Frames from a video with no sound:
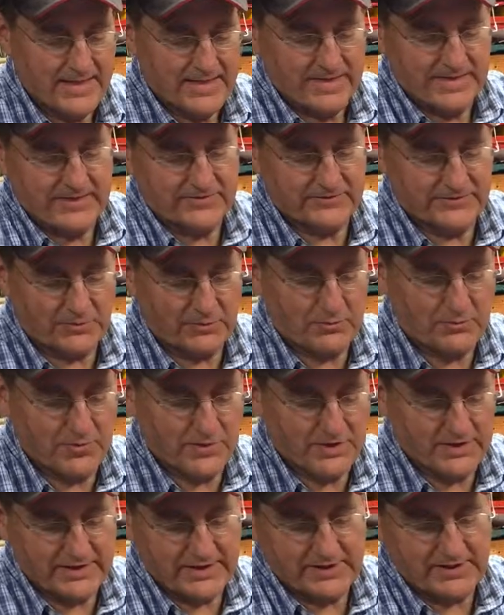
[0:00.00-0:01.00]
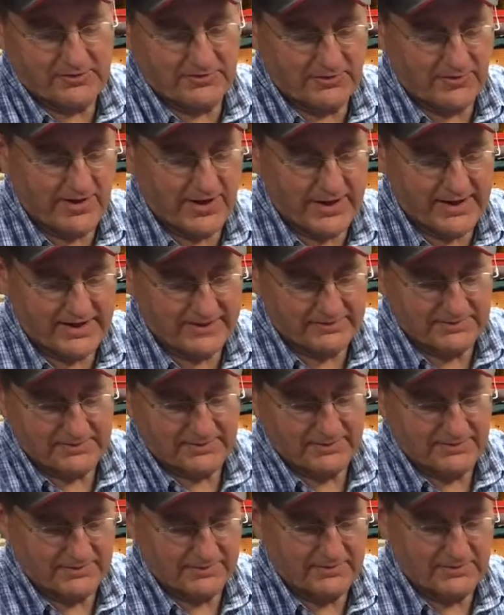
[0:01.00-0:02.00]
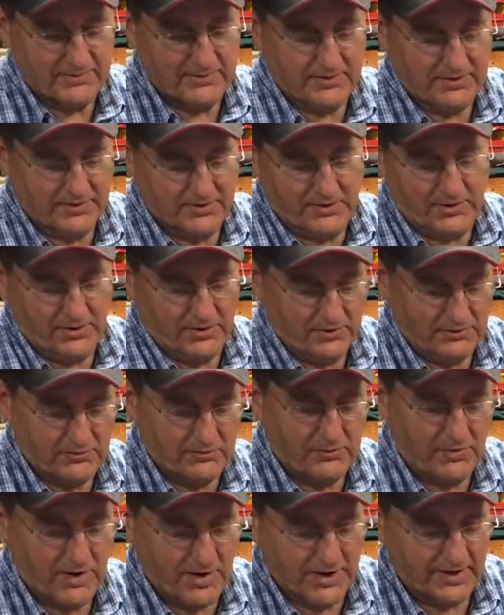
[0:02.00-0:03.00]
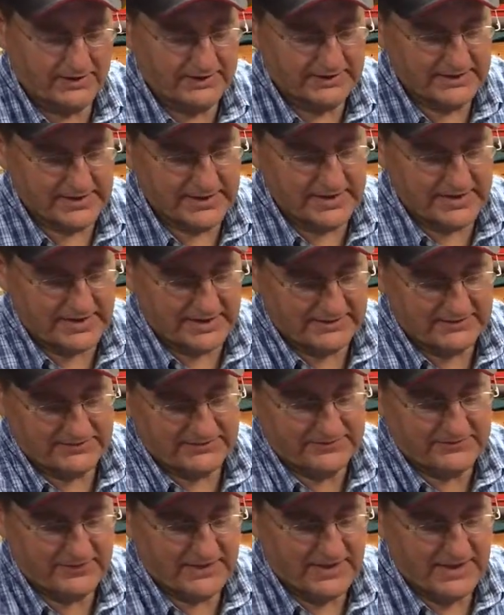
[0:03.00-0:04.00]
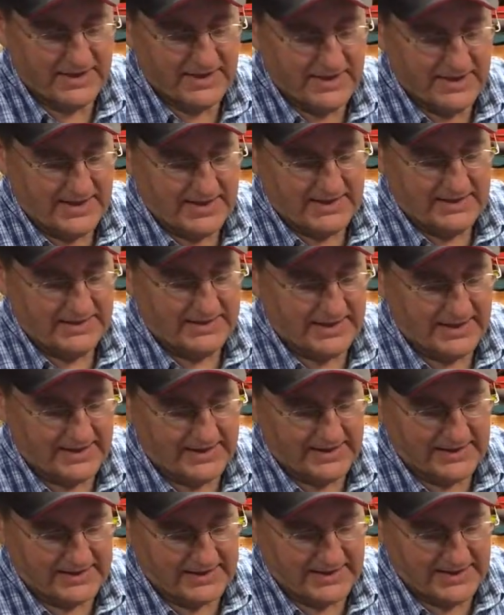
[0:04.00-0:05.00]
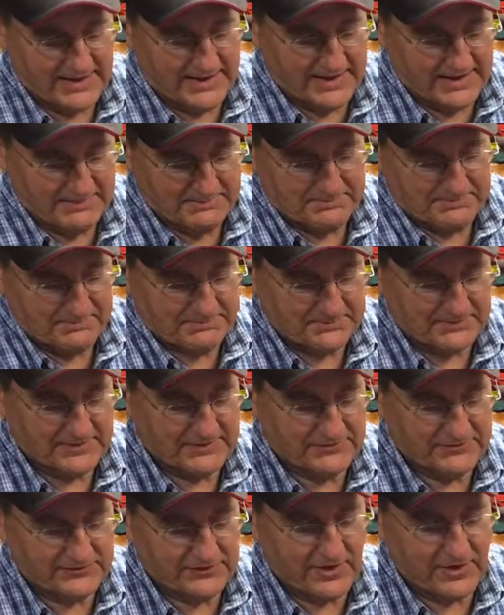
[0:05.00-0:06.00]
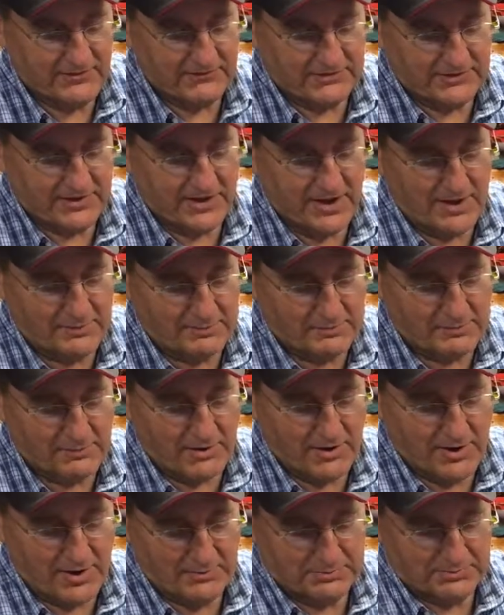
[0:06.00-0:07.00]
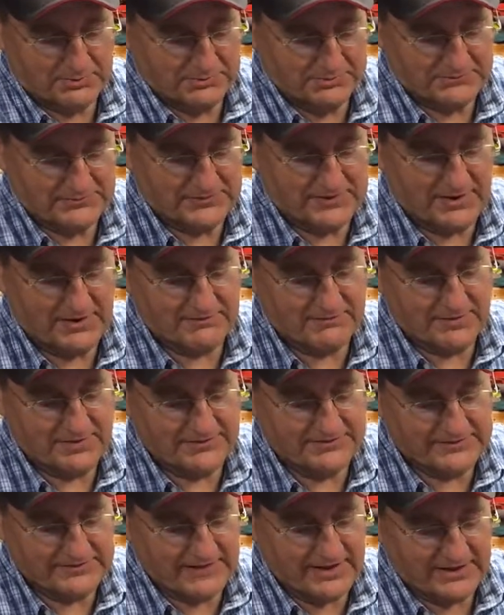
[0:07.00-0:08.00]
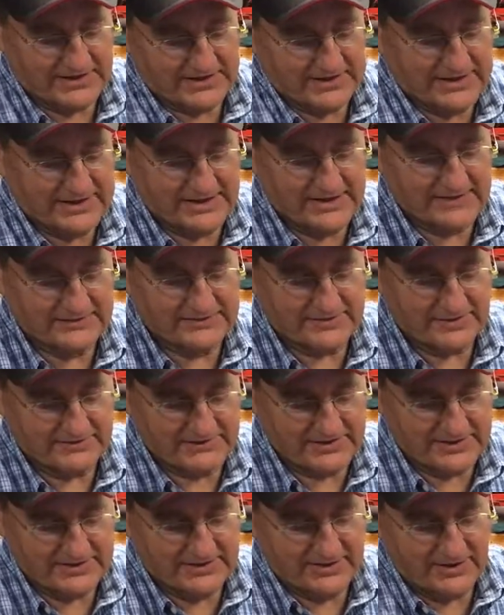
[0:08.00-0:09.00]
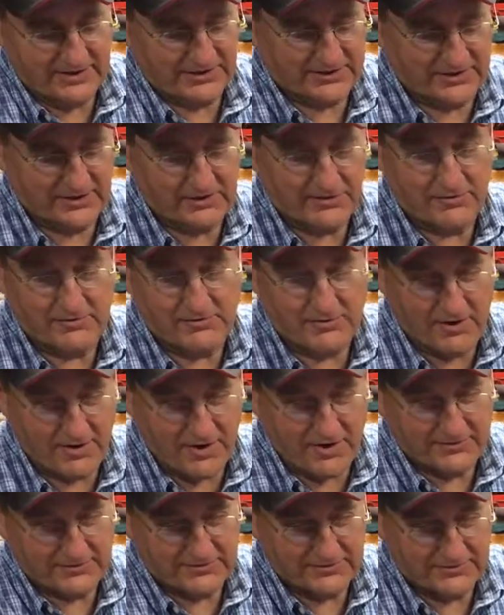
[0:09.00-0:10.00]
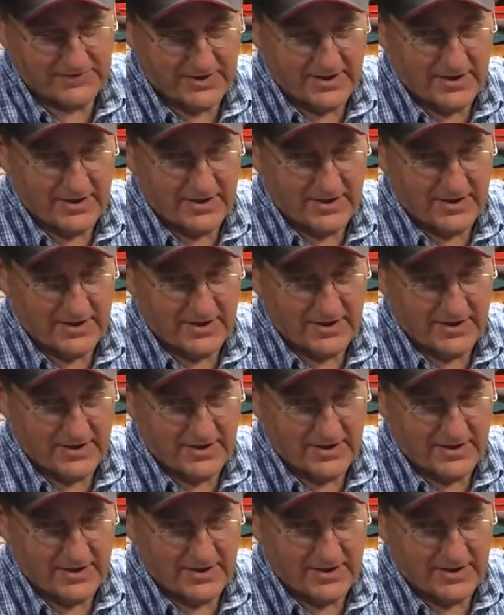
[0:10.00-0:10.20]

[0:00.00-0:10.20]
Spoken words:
These are really great curtain rod kits. They solve a lot of problems. I've raised a lot of kids. I've had a lot of curtain rods